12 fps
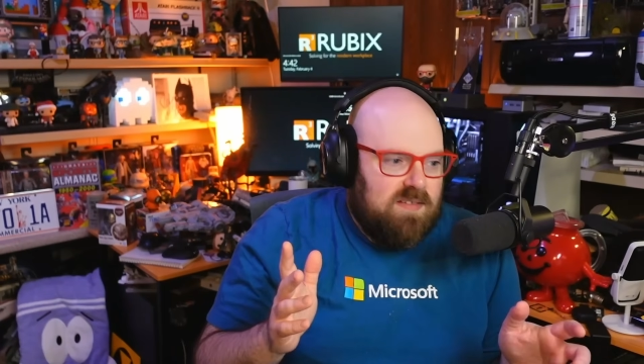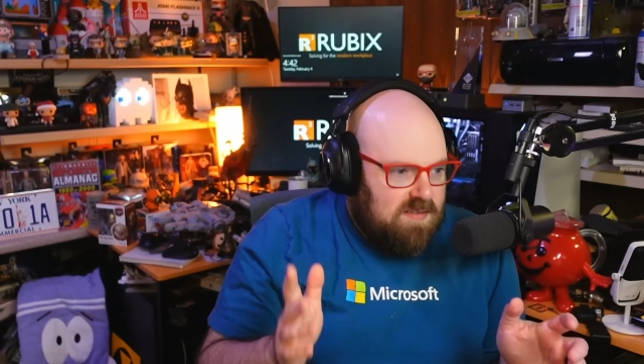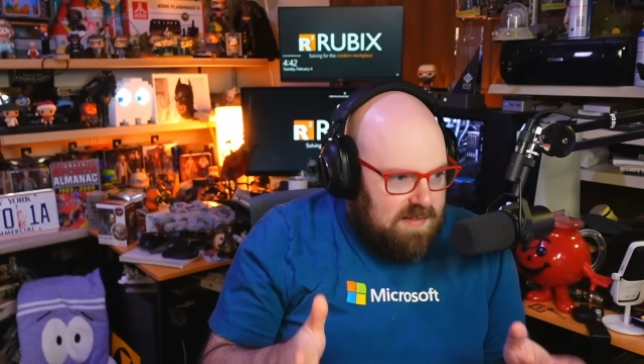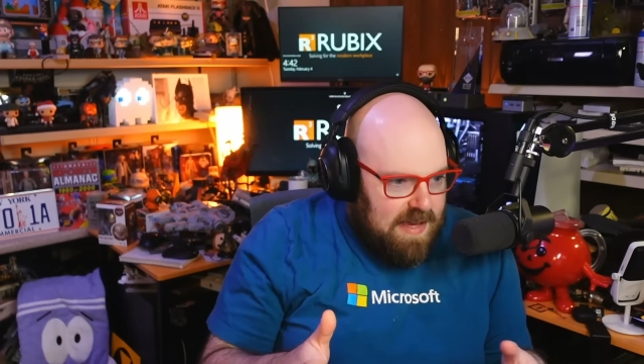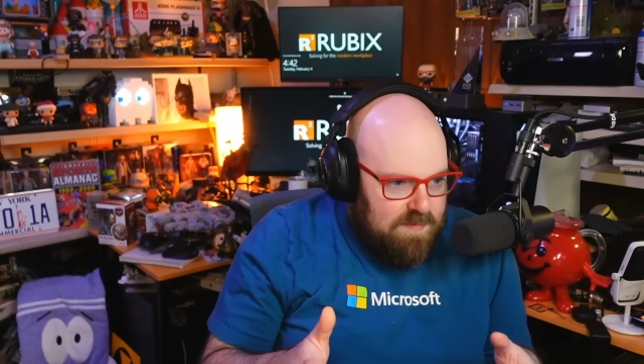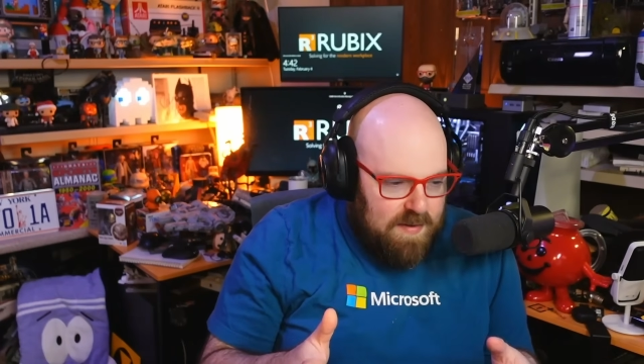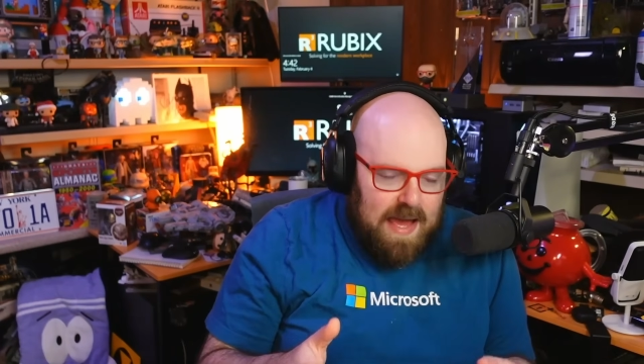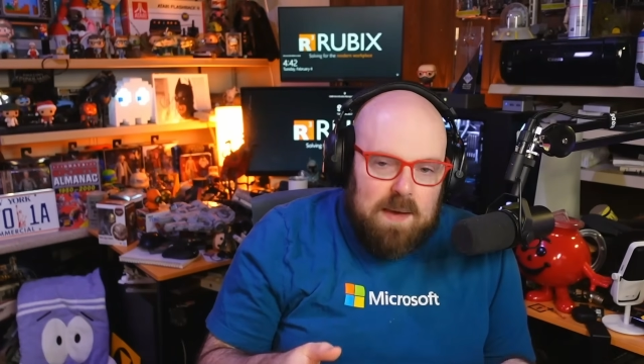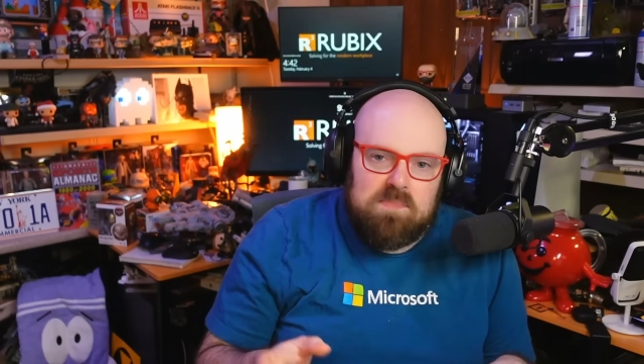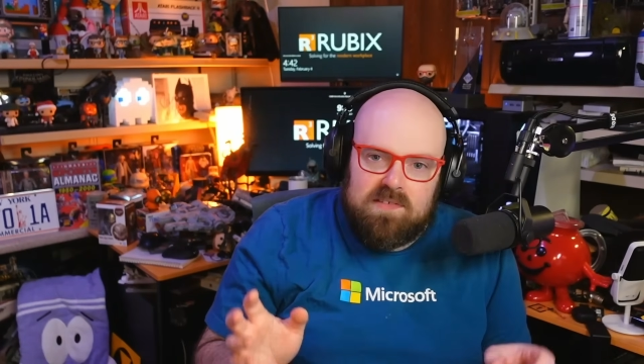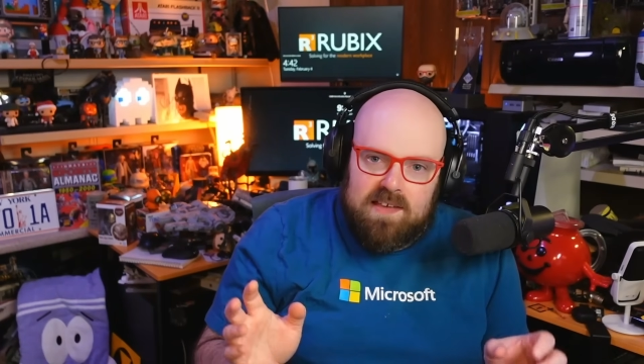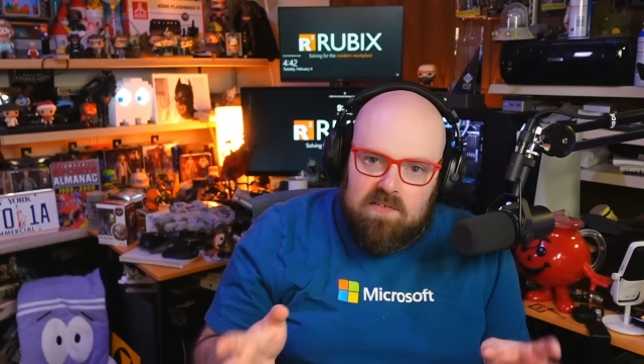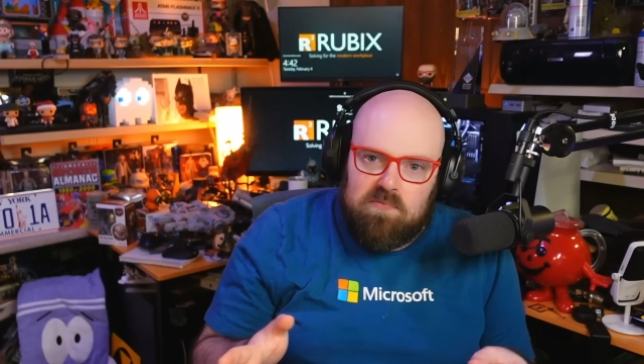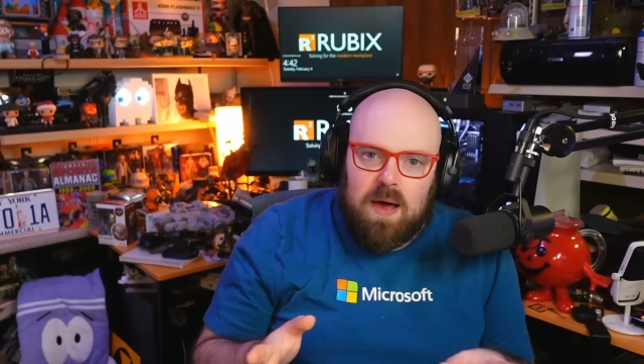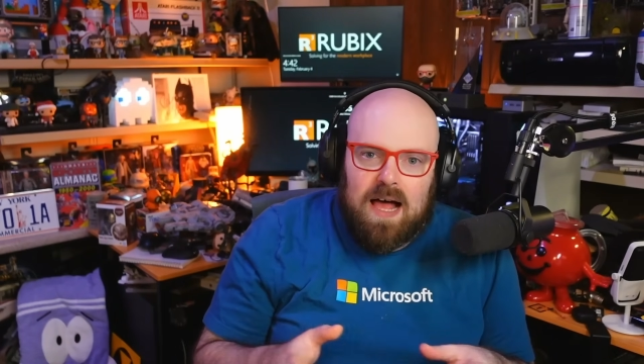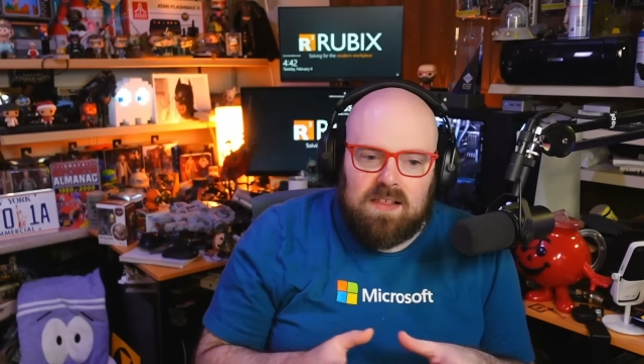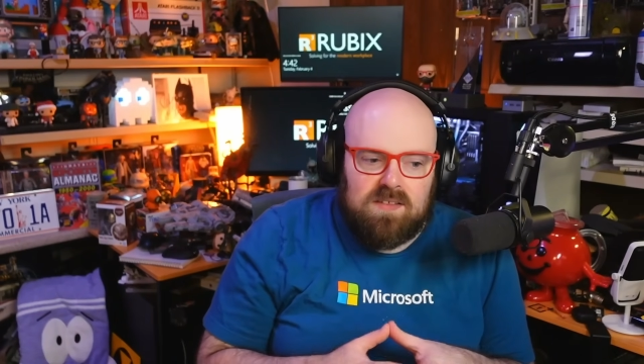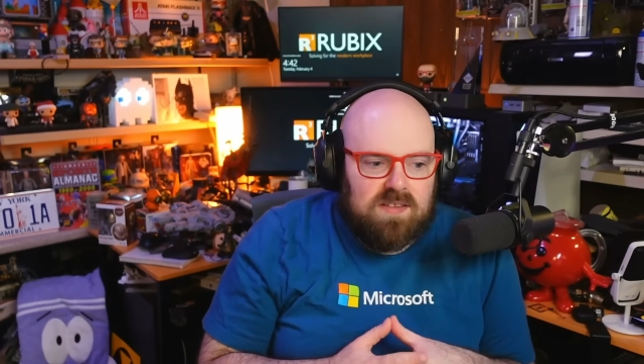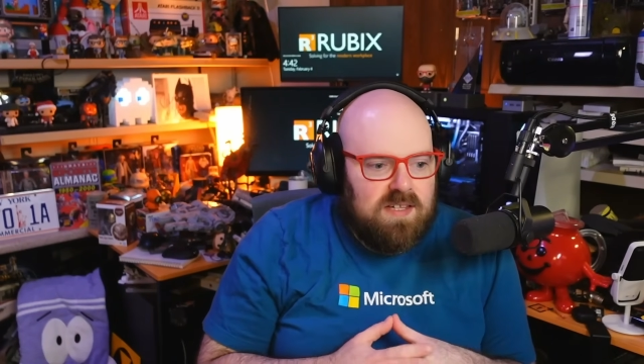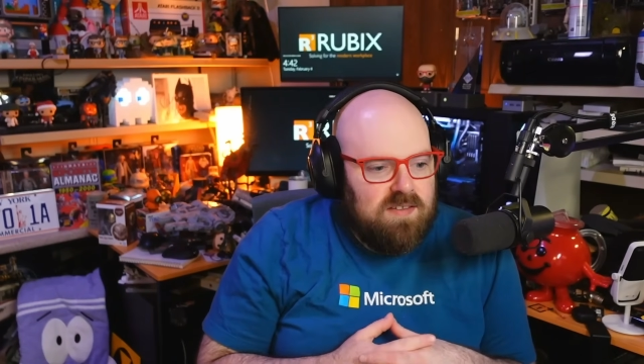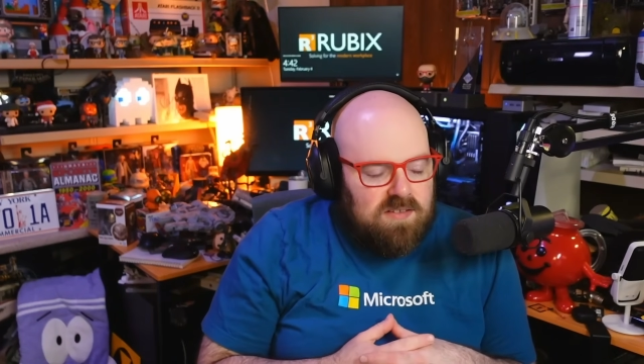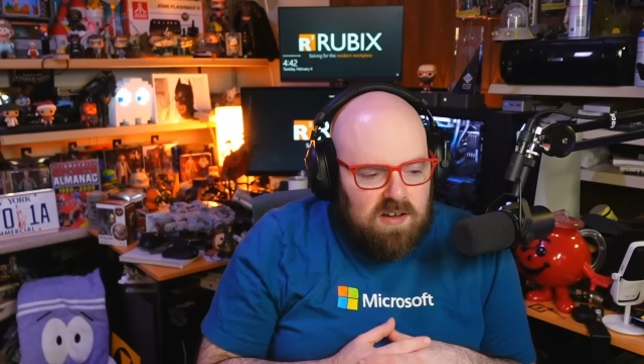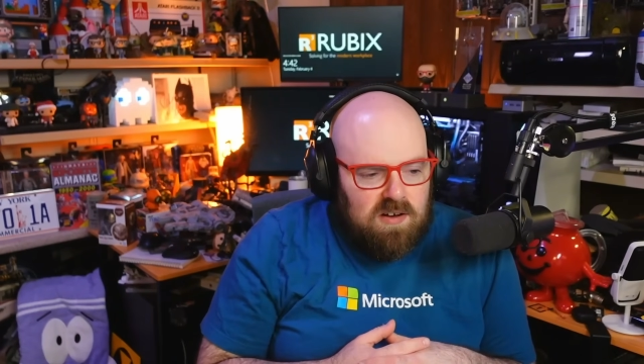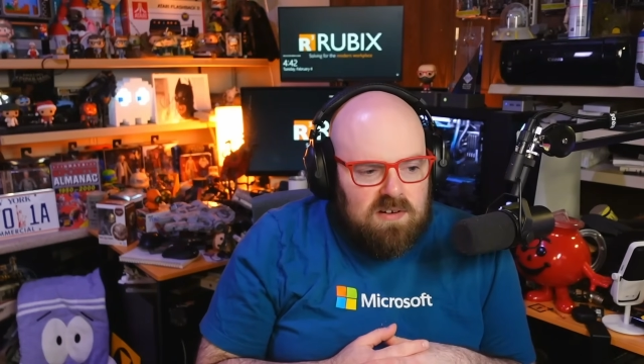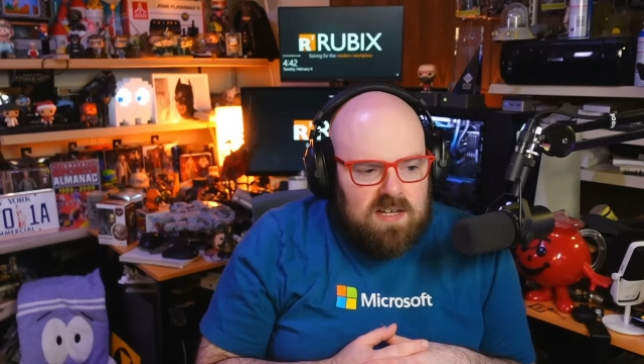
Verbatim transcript: dev apps, dev policies. So,